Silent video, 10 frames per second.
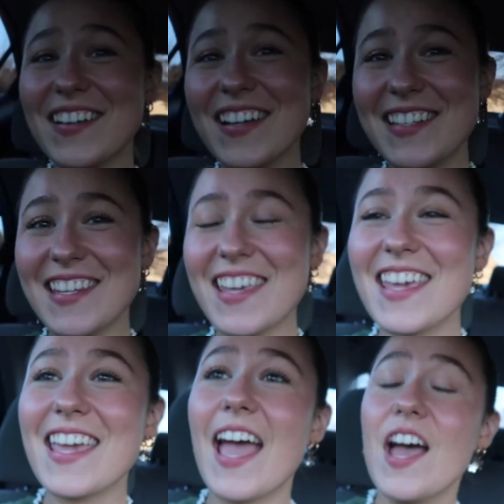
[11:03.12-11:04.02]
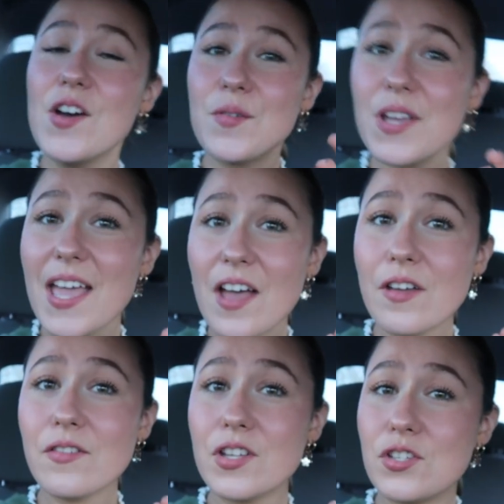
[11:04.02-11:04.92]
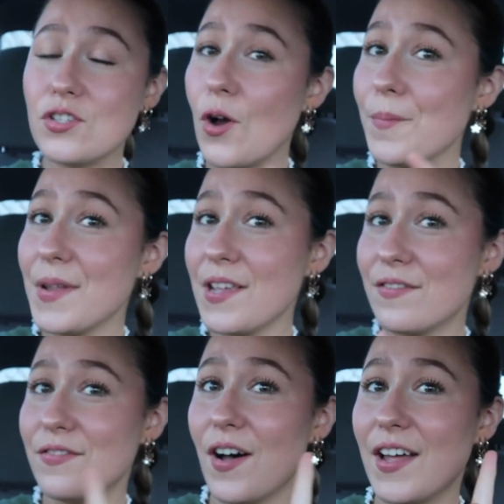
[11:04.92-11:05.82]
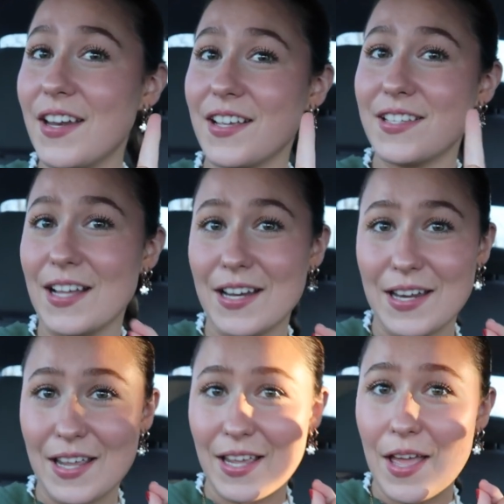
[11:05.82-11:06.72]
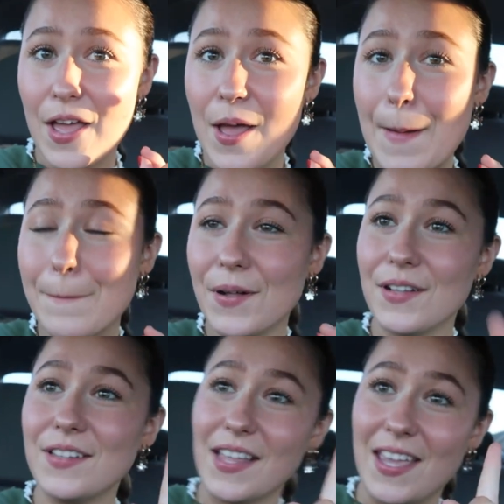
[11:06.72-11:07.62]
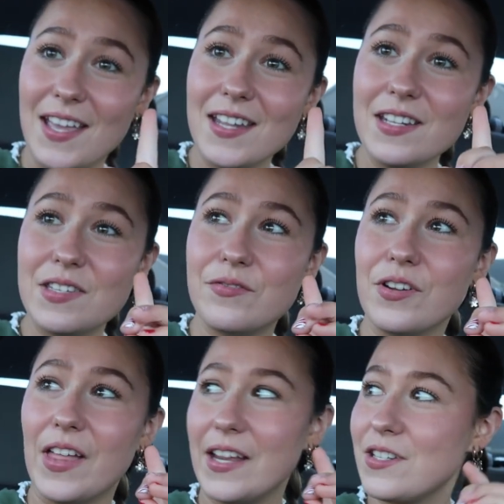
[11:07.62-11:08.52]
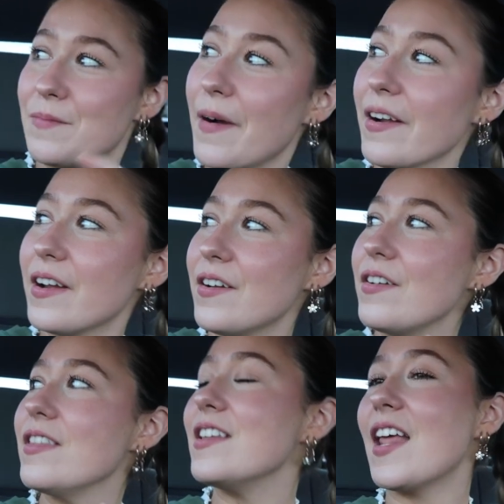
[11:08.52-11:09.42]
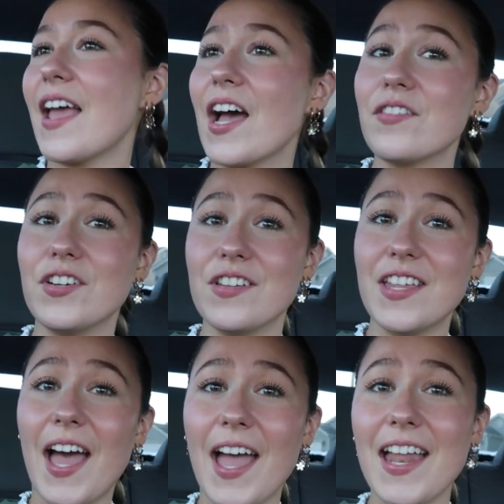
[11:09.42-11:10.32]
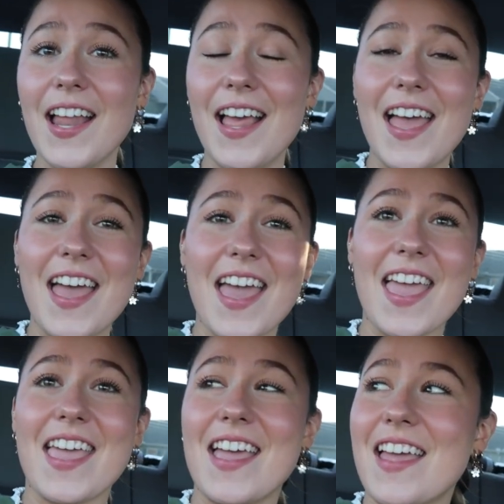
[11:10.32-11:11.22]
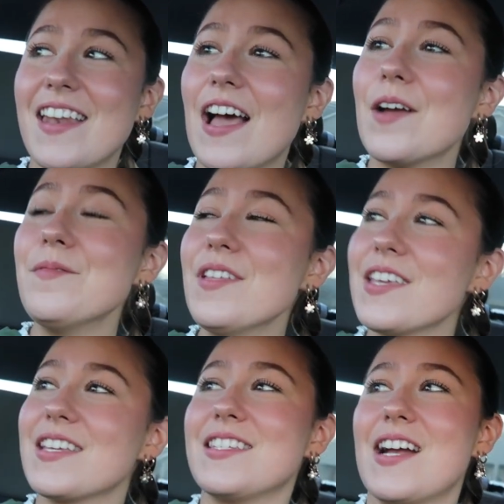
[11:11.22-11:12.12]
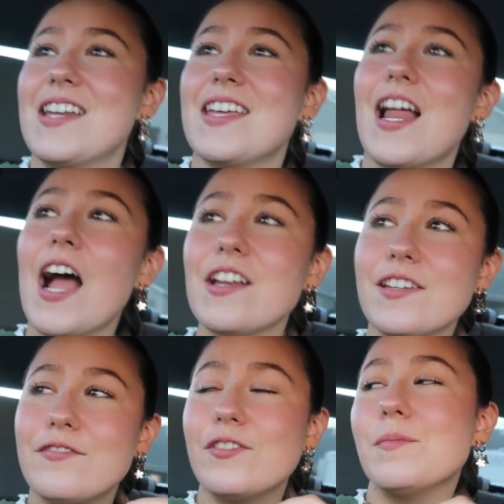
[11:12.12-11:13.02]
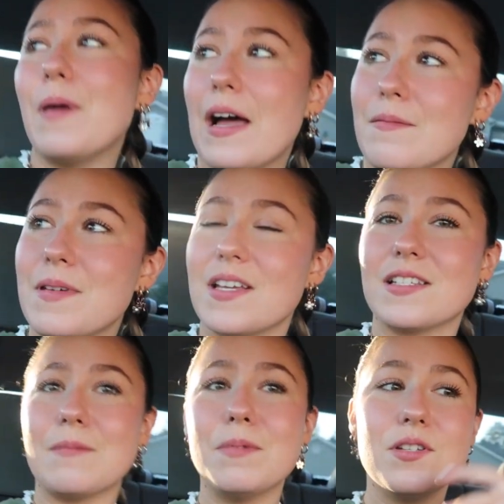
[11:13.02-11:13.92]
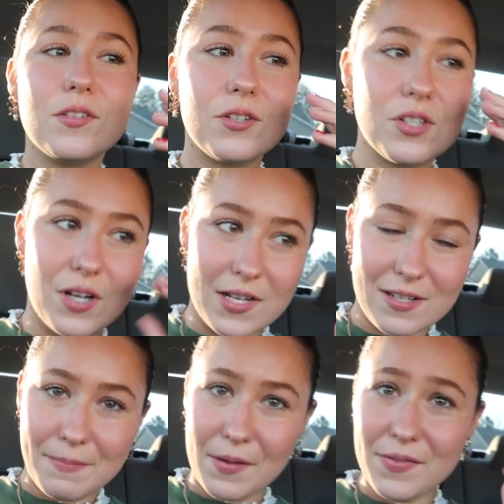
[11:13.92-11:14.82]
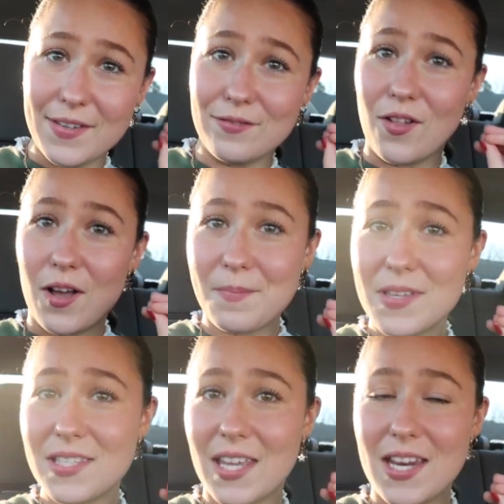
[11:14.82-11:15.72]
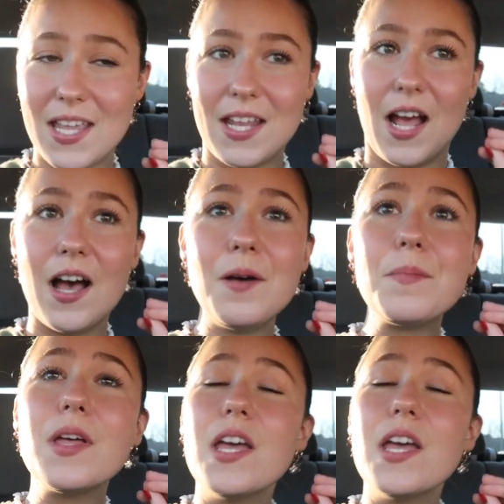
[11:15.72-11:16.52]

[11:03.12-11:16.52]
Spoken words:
going to eat. We have so many fun, exciting plans for like tomorrow and the day after that. And I'm really excited. I just feel bad because I've been so stressed about this Vlogmas, getting it up.